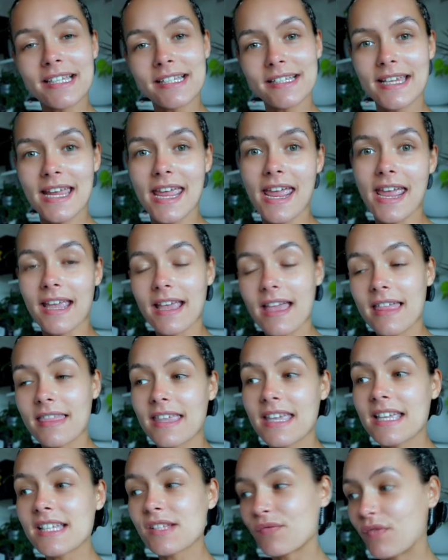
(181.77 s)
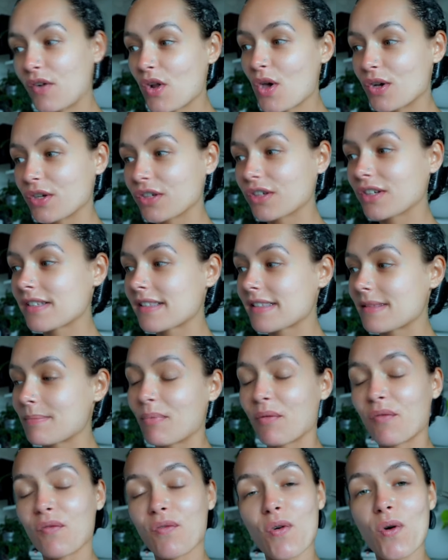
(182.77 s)
editing these vlogs
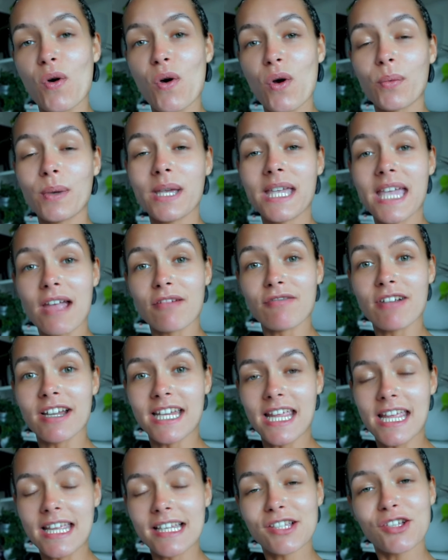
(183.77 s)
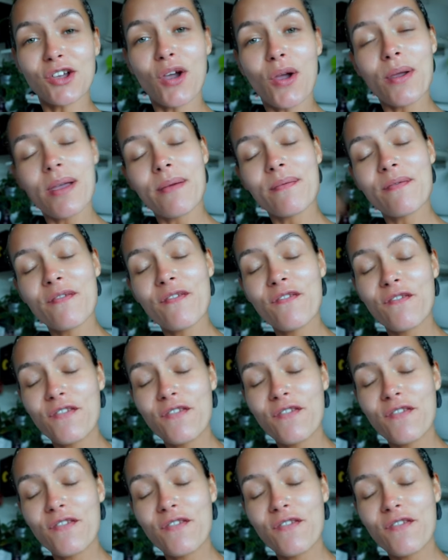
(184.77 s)
before we get ready to go and